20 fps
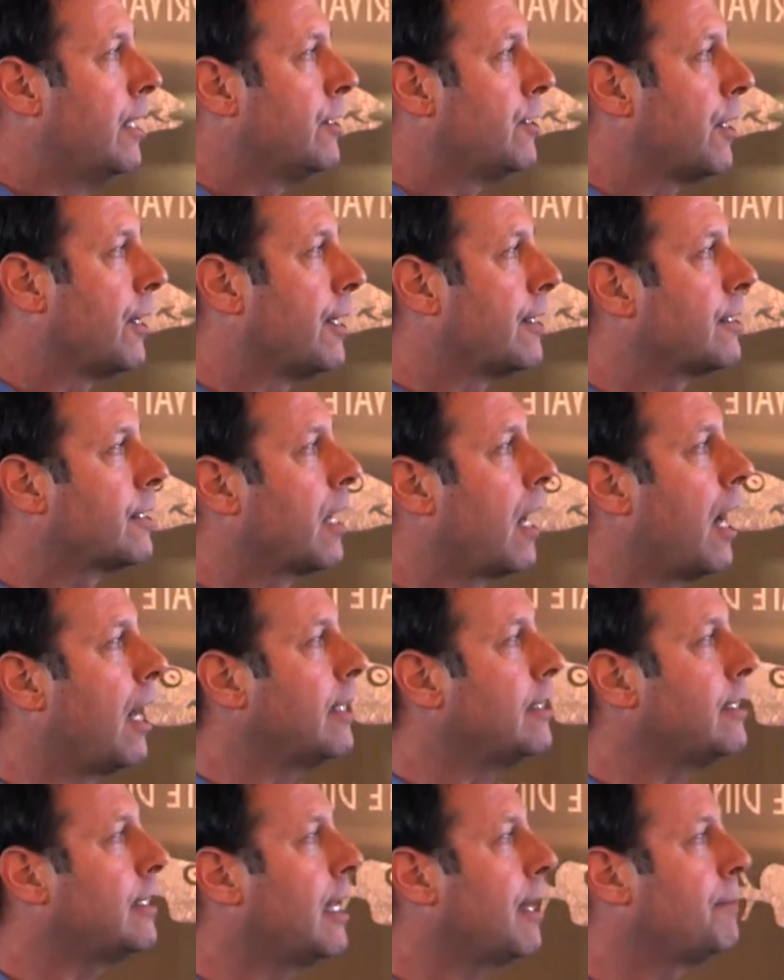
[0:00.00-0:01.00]
So this
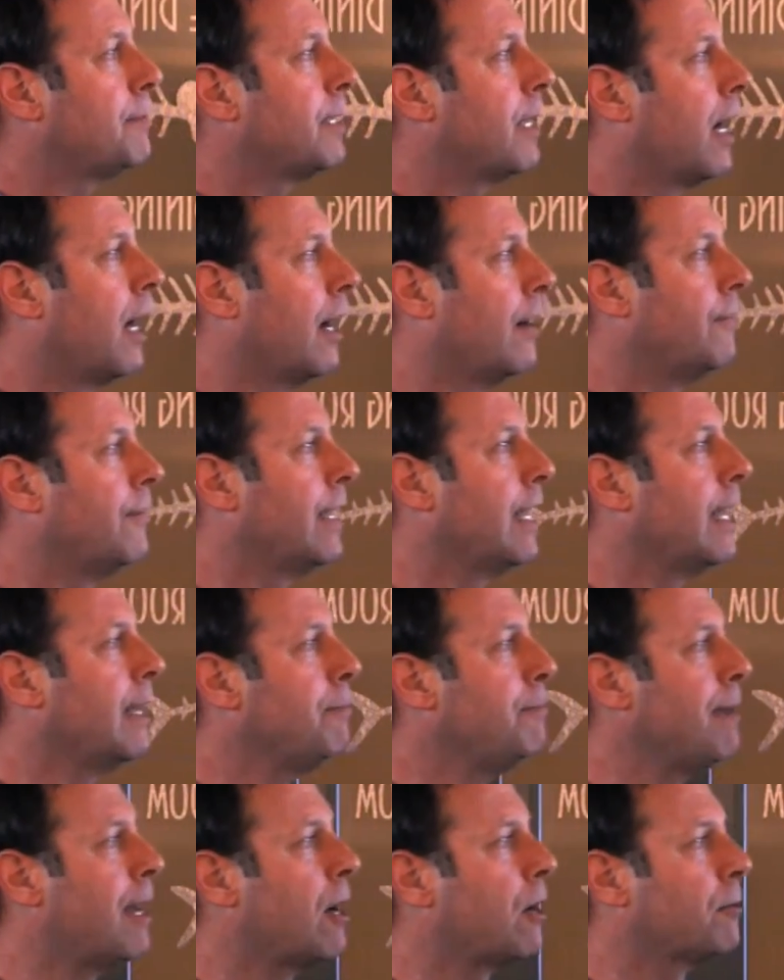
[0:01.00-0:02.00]
concept of
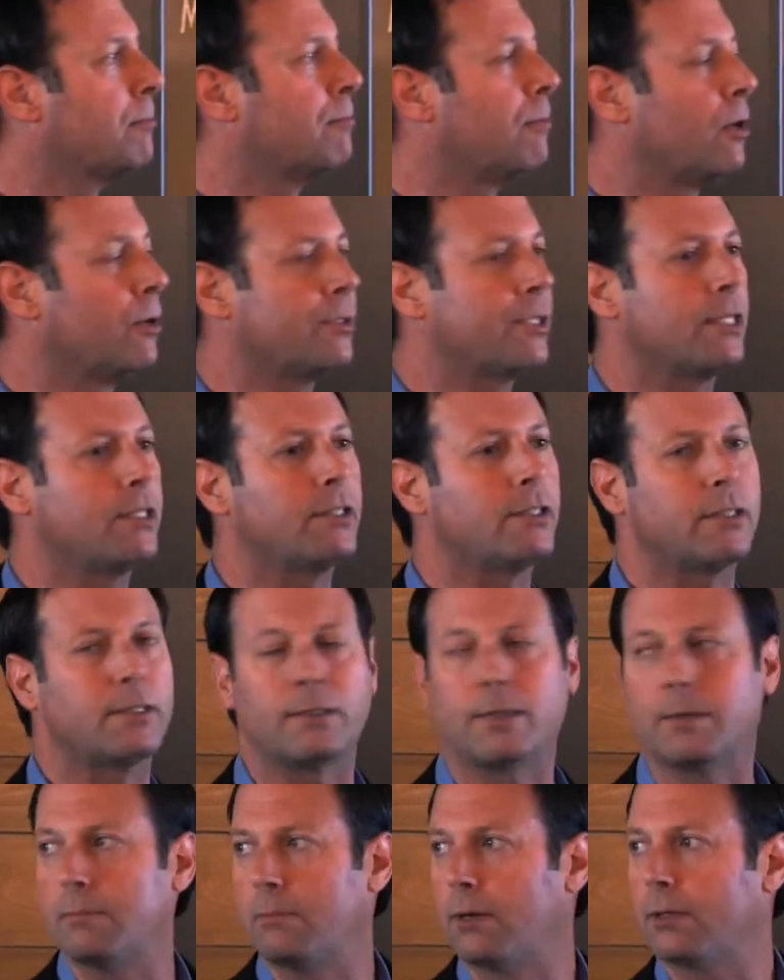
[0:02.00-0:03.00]
inbound
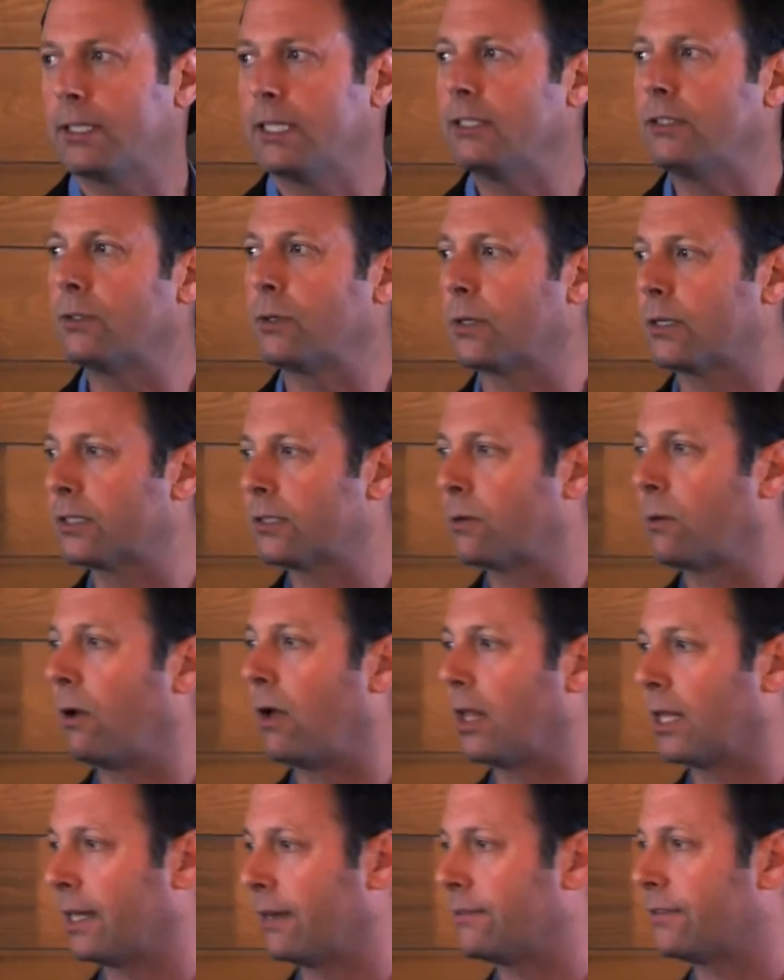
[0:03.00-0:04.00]
multi-source
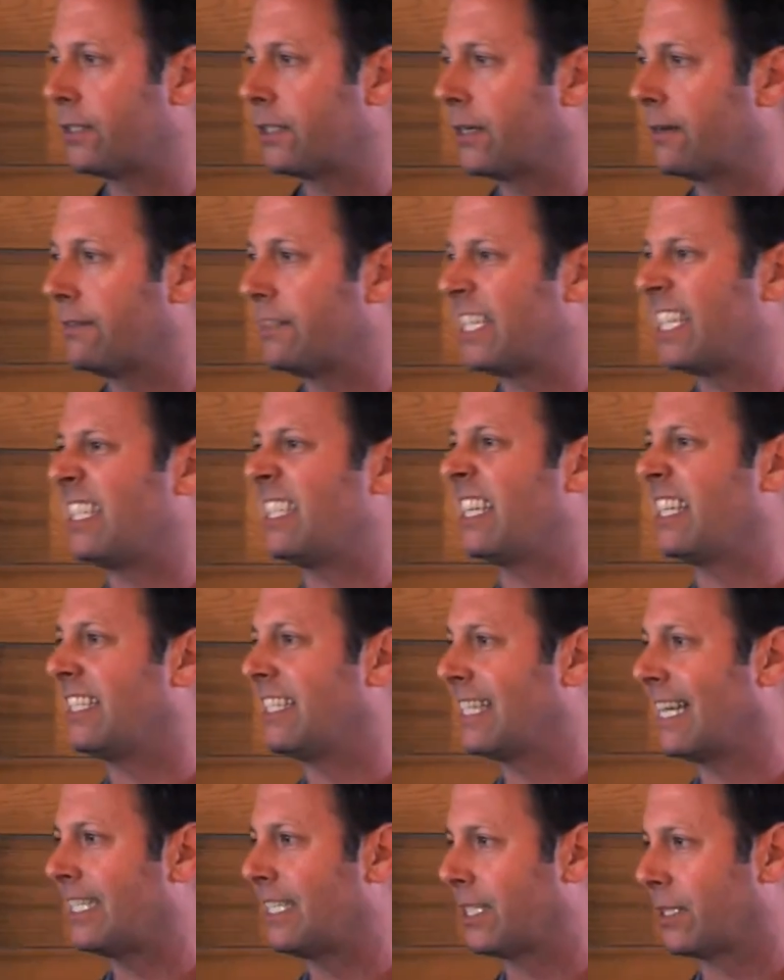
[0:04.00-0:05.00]
quality of service is
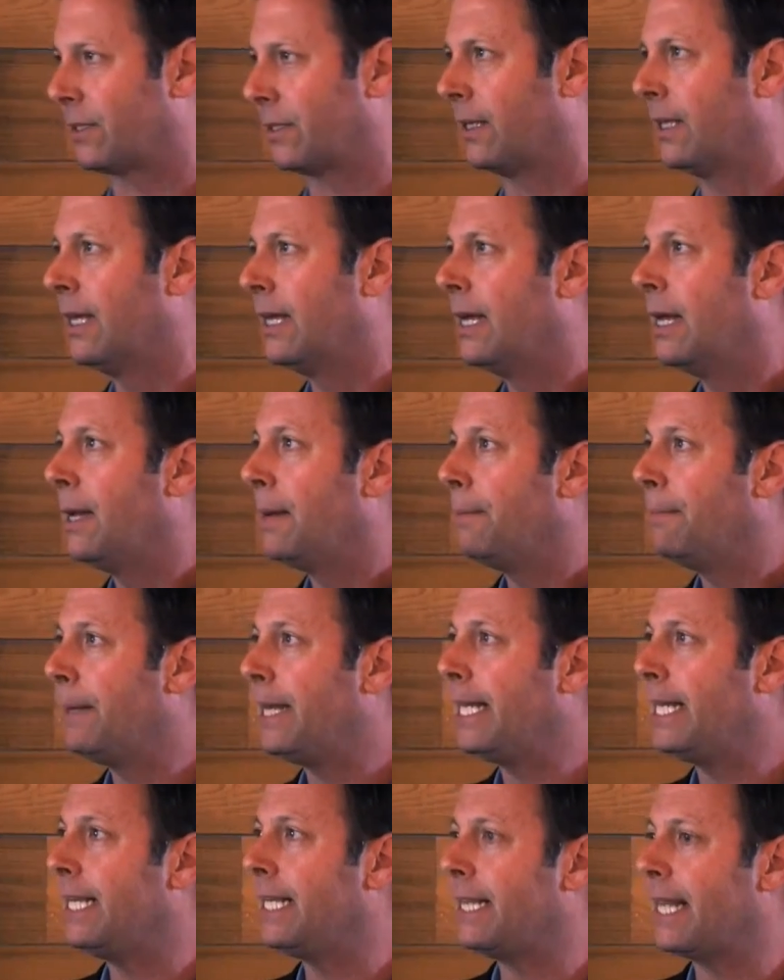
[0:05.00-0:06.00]
essential,
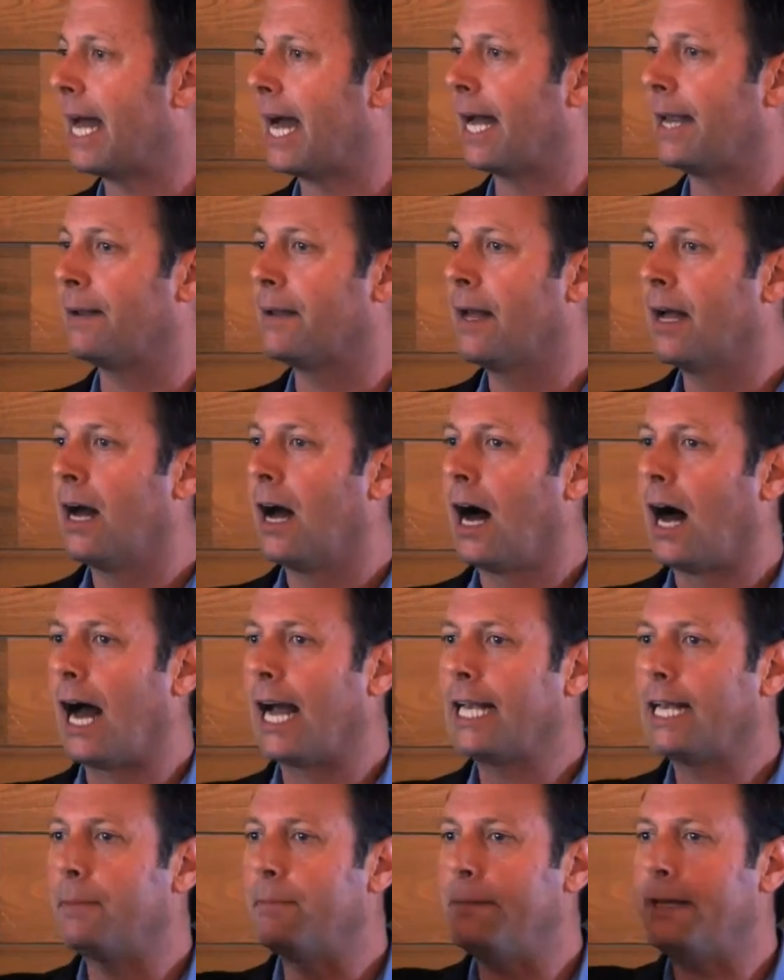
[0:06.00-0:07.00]
meaning that
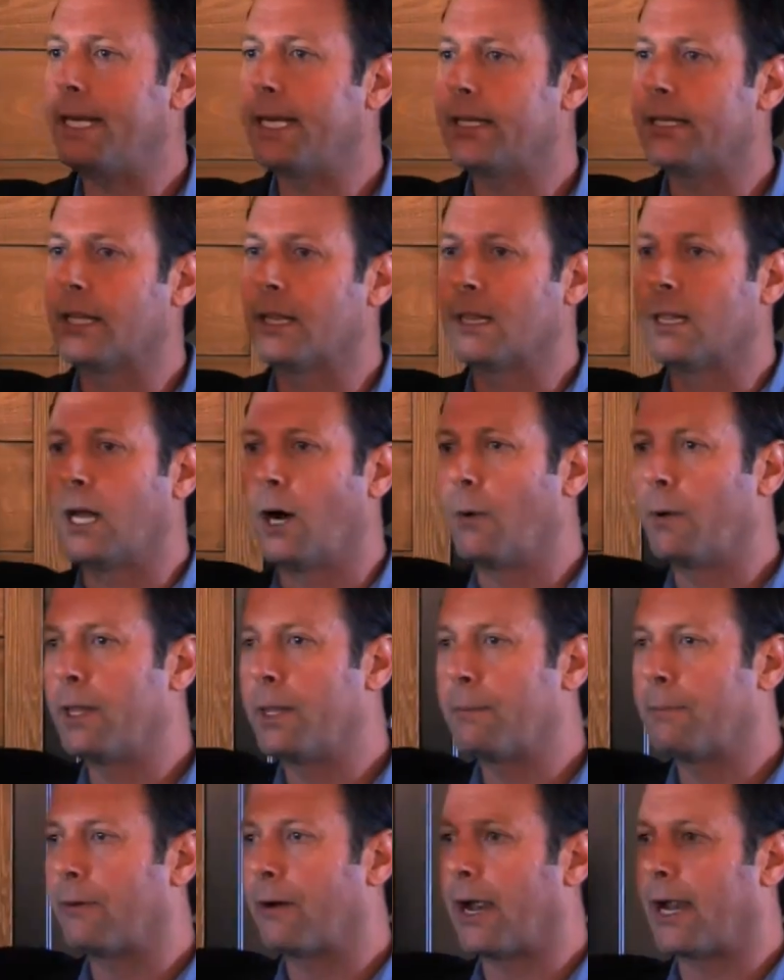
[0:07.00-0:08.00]
I can begin to lower
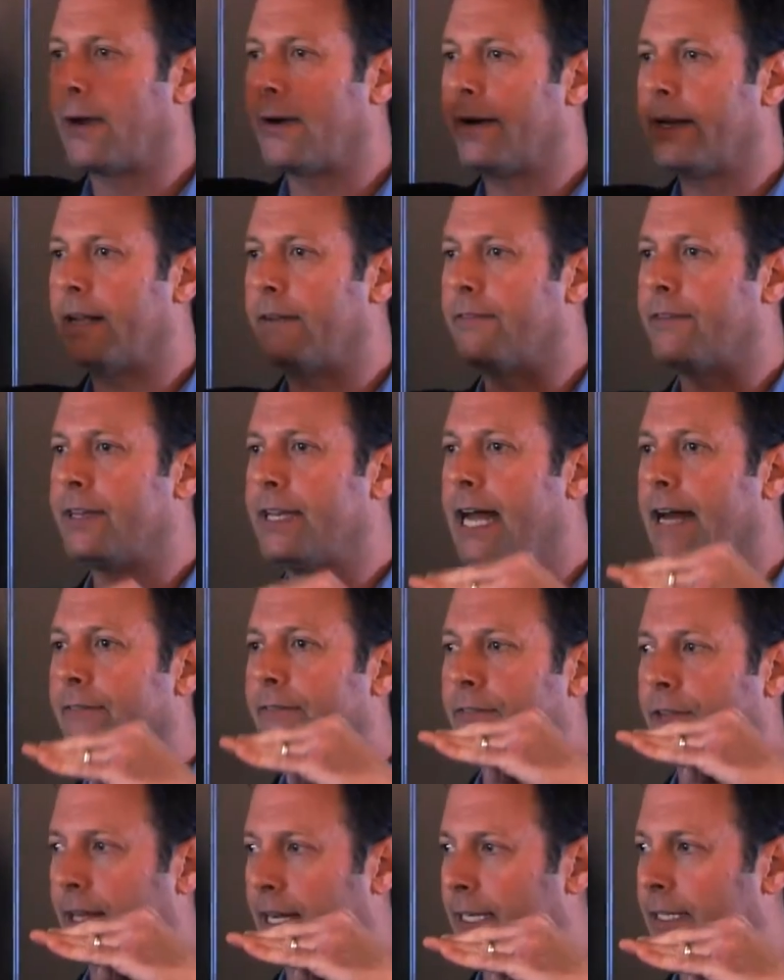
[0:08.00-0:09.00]
the priority of
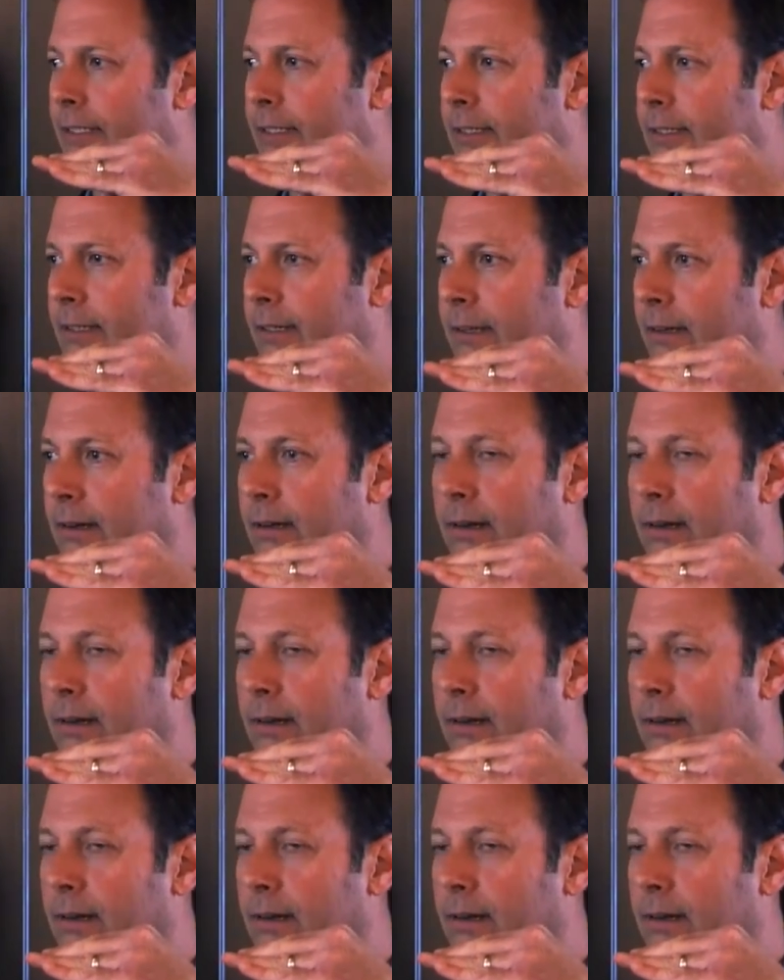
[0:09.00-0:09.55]
Netflix.